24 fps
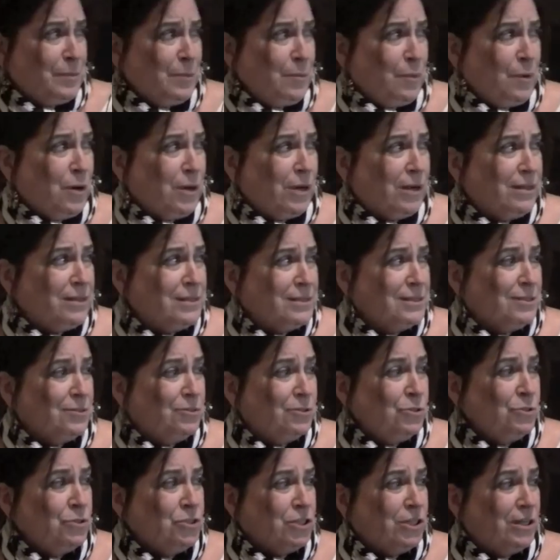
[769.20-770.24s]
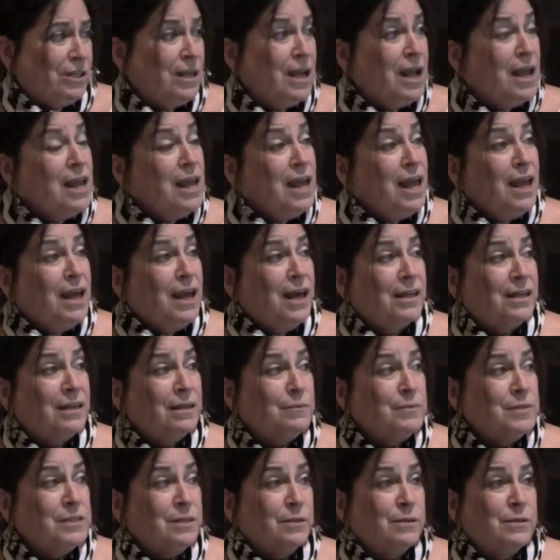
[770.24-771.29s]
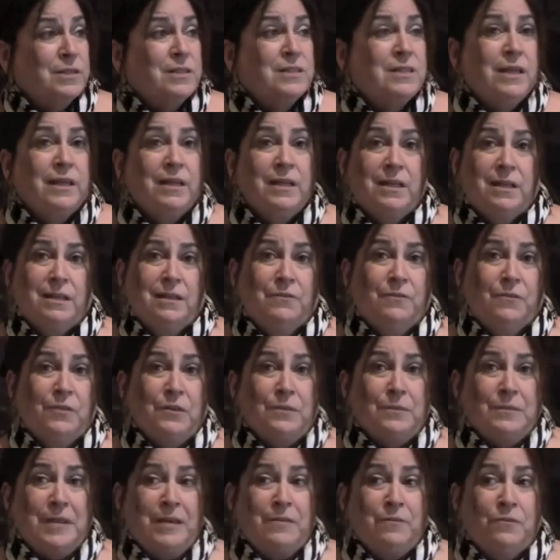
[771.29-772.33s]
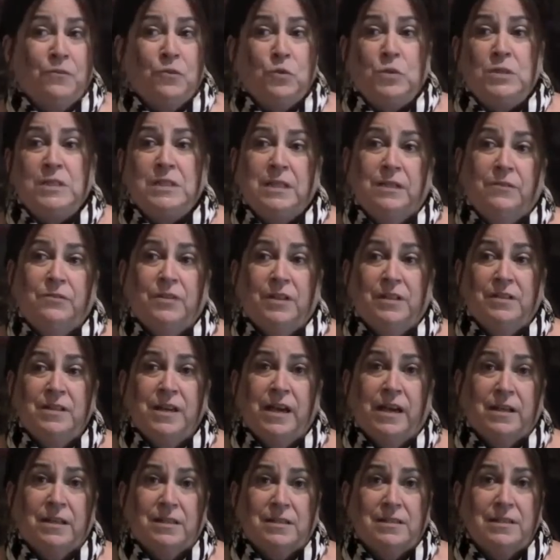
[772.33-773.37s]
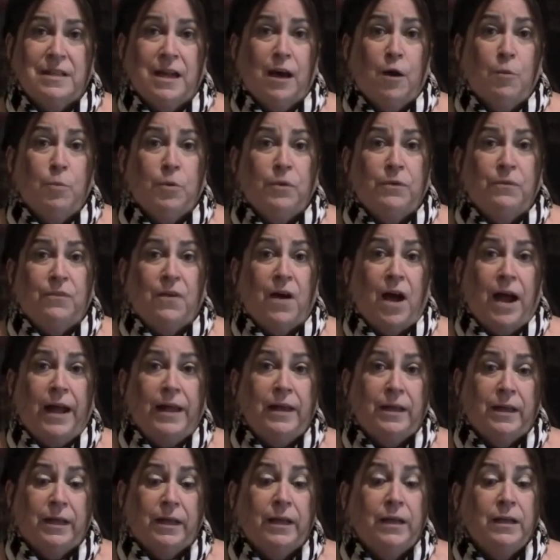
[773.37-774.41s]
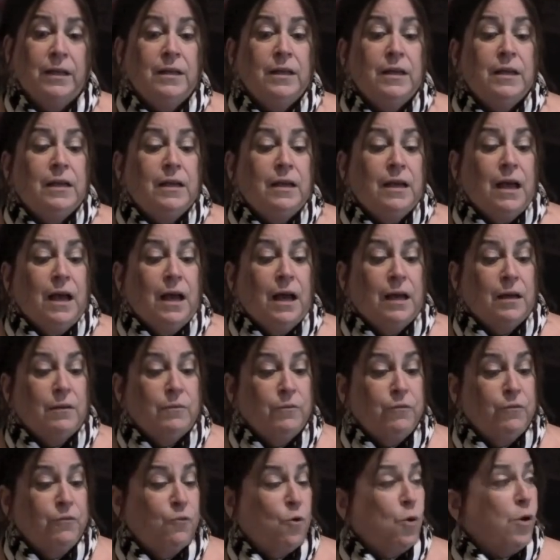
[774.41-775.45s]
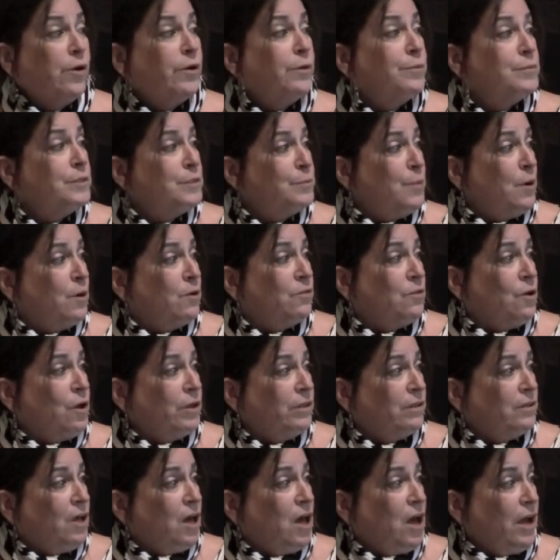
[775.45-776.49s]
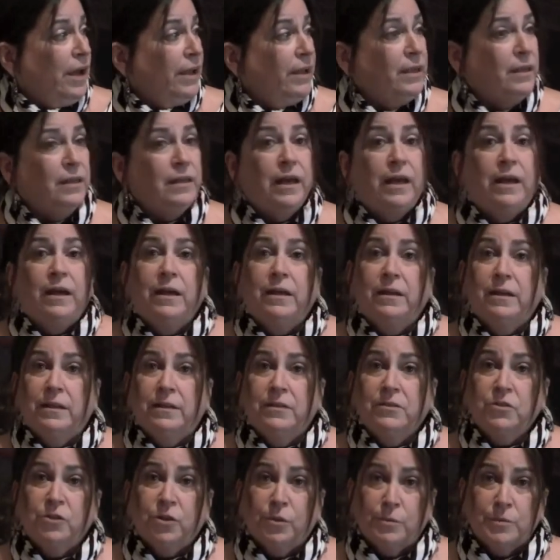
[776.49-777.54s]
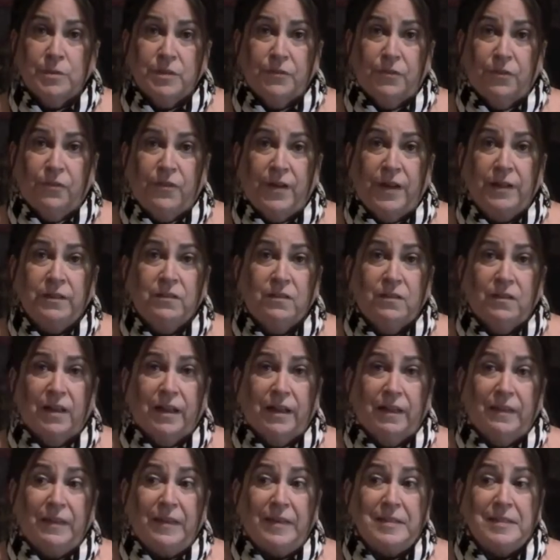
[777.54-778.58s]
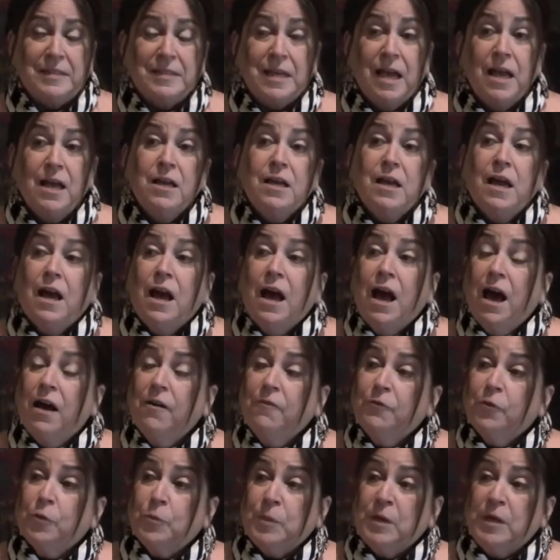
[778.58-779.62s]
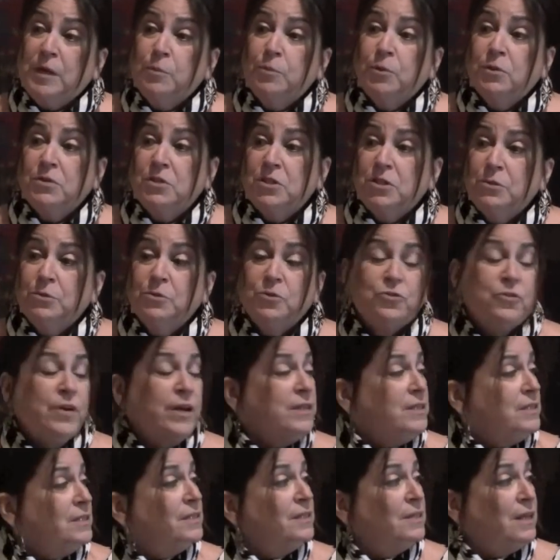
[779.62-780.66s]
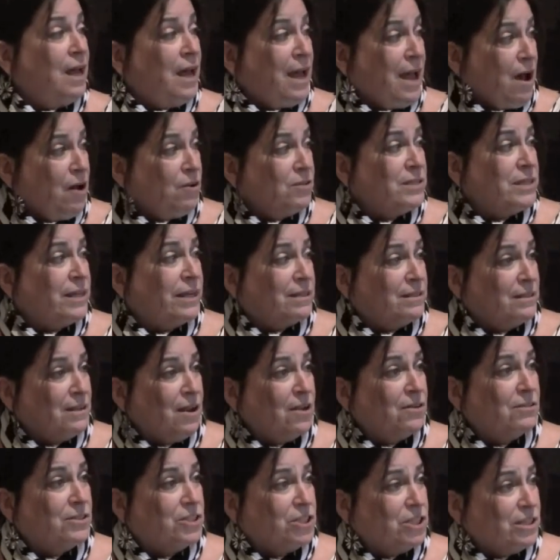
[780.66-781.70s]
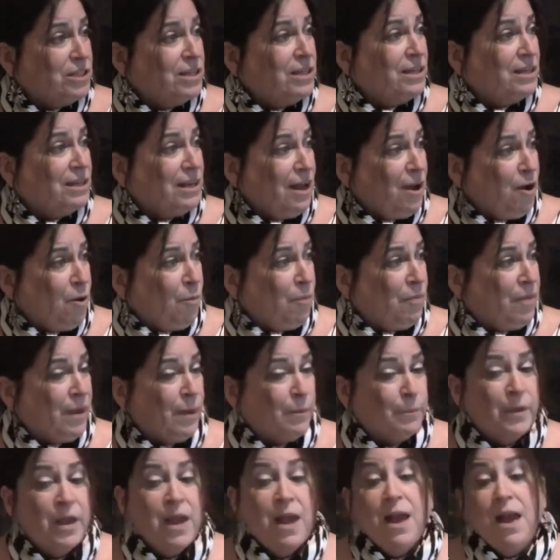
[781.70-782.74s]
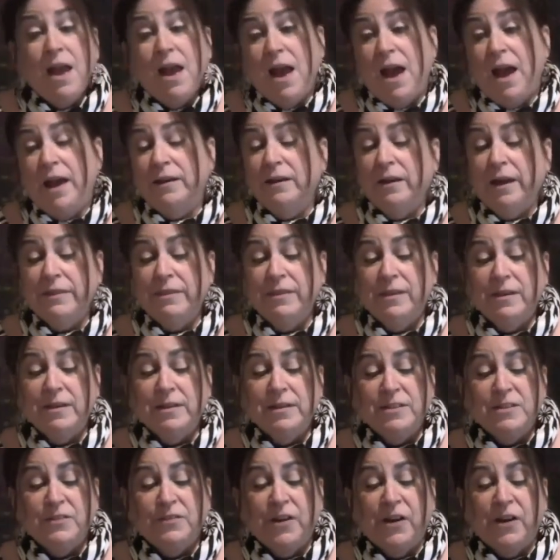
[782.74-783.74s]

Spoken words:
to be part of the solution, and I'm so excited that Food Safety Tech is now providing forums both online and in terms of events like this for people to address how technology can help them, and I think it's